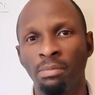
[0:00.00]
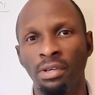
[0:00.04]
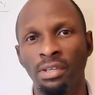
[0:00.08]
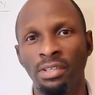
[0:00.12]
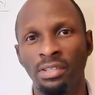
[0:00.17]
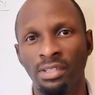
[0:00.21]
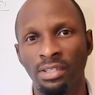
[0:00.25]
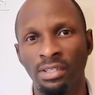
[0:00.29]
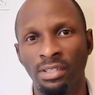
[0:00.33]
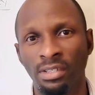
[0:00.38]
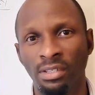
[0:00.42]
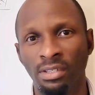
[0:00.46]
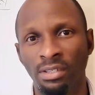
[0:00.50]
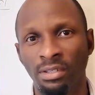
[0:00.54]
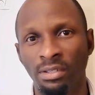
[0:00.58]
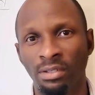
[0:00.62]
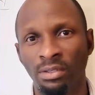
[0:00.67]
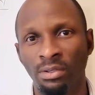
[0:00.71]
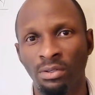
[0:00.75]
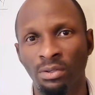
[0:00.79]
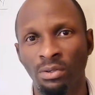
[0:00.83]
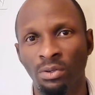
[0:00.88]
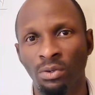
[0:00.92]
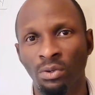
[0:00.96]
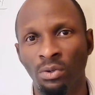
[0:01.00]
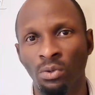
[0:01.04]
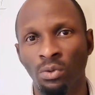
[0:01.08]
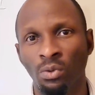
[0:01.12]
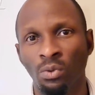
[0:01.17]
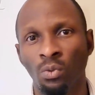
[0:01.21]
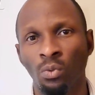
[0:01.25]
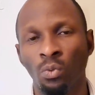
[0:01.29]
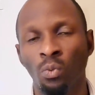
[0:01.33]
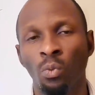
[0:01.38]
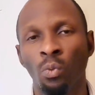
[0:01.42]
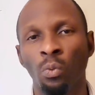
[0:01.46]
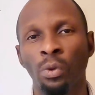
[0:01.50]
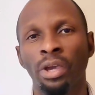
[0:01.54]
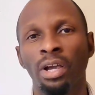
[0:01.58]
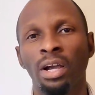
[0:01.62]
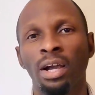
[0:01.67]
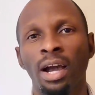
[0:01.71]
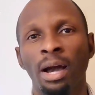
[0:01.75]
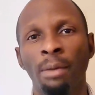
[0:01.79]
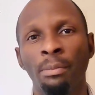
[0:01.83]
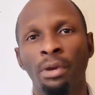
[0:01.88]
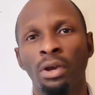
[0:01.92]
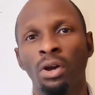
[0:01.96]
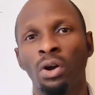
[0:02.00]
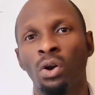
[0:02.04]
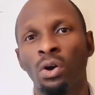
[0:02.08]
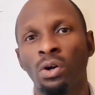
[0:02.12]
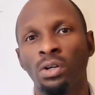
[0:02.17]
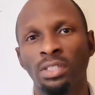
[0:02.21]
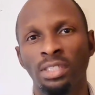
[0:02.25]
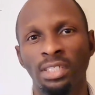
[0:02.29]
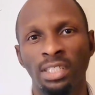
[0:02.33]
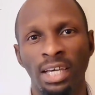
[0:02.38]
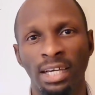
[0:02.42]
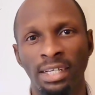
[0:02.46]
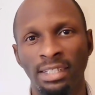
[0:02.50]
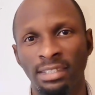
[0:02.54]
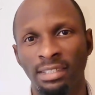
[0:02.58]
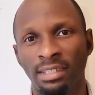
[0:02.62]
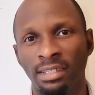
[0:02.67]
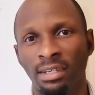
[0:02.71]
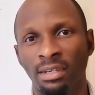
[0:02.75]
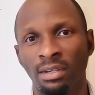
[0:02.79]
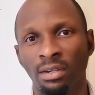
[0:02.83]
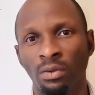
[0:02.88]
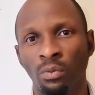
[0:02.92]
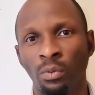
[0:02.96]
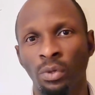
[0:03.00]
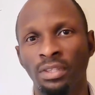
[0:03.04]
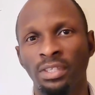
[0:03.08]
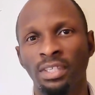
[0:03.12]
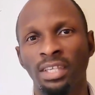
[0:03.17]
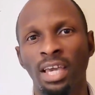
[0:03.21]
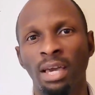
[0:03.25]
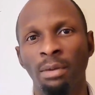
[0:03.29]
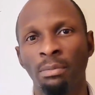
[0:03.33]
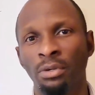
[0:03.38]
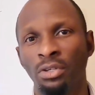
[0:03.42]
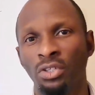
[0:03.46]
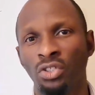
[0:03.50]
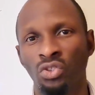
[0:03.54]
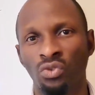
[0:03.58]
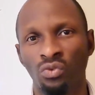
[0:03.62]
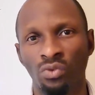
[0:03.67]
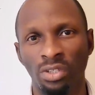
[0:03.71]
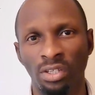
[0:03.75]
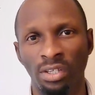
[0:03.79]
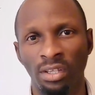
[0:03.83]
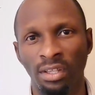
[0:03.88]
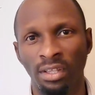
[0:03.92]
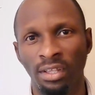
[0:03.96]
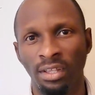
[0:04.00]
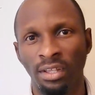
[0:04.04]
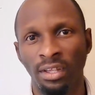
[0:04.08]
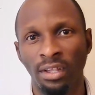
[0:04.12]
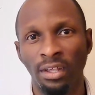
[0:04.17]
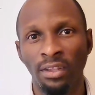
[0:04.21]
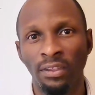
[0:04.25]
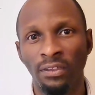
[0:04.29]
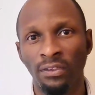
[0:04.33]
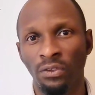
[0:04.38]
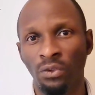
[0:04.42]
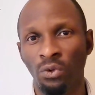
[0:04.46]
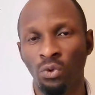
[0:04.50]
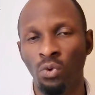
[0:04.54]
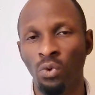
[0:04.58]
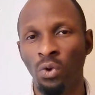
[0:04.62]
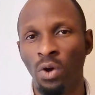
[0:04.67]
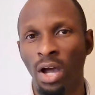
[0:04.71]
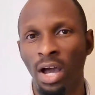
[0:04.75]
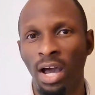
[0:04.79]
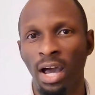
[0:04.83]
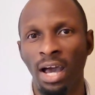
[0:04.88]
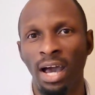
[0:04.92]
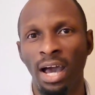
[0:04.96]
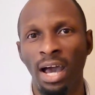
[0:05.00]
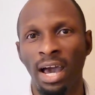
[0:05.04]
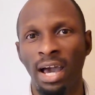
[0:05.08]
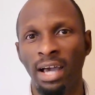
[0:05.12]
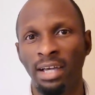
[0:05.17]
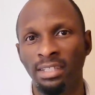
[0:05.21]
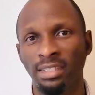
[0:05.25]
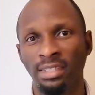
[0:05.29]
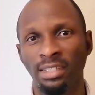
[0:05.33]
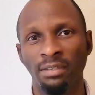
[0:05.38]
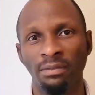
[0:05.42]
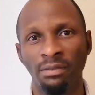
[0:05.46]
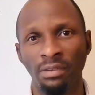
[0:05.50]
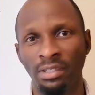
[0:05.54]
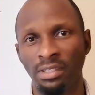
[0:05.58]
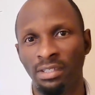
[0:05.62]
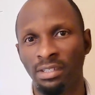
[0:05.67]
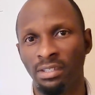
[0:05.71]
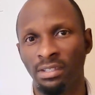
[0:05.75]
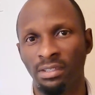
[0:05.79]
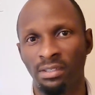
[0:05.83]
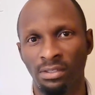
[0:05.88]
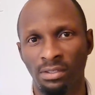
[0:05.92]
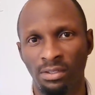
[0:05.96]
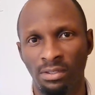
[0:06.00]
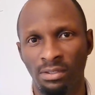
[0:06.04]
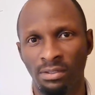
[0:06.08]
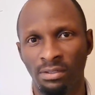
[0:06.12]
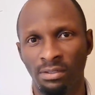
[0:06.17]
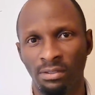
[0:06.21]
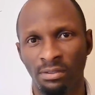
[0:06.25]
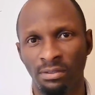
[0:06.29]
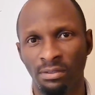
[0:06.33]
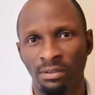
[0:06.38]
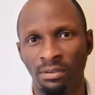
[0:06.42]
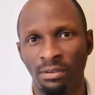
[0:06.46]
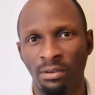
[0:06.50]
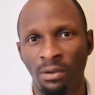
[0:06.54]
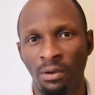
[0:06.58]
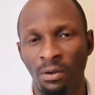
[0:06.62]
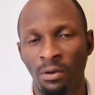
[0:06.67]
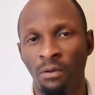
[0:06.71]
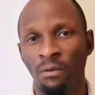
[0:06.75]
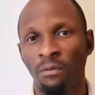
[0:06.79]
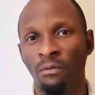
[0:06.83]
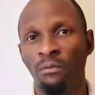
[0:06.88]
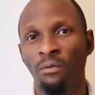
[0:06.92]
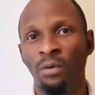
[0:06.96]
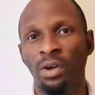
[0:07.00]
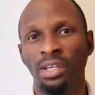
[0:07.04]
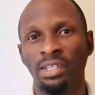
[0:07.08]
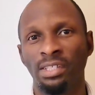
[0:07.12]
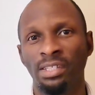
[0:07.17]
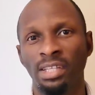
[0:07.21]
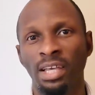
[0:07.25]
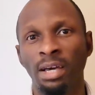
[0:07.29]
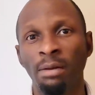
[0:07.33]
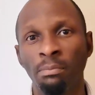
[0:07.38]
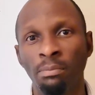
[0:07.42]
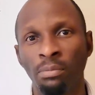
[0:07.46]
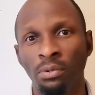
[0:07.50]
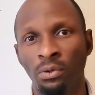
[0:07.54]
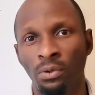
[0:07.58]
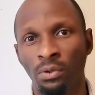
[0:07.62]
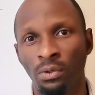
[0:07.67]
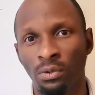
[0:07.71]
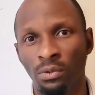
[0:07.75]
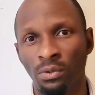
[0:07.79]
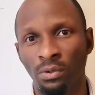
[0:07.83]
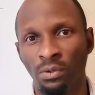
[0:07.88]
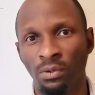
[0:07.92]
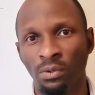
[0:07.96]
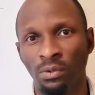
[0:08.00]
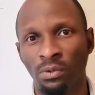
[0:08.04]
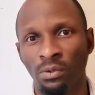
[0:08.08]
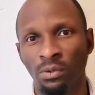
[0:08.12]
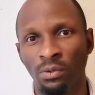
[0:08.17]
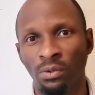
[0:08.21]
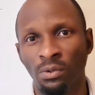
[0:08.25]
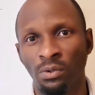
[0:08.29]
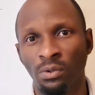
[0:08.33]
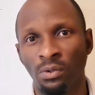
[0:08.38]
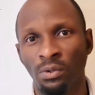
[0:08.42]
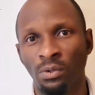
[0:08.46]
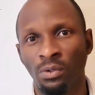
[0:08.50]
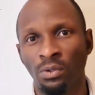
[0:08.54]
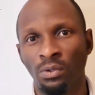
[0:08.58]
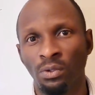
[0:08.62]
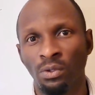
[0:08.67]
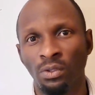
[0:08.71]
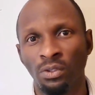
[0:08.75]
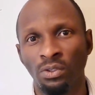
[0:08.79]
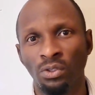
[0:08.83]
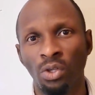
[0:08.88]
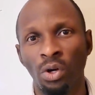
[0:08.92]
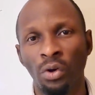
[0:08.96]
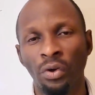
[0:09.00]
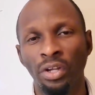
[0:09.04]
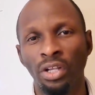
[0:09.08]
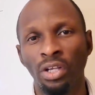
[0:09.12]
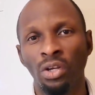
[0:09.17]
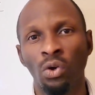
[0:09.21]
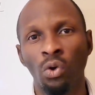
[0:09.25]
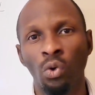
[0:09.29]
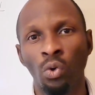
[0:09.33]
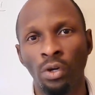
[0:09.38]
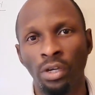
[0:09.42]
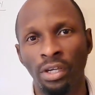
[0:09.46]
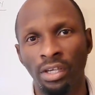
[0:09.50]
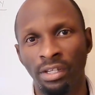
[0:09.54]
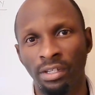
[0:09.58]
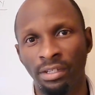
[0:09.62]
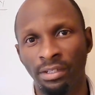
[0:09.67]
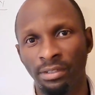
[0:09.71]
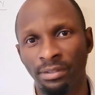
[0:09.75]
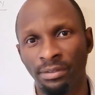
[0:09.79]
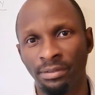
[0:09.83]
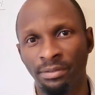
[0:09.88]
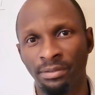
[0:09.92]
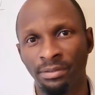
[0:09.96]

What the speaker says: basis we come in contact with chemistry through our activities. For example, during cooking,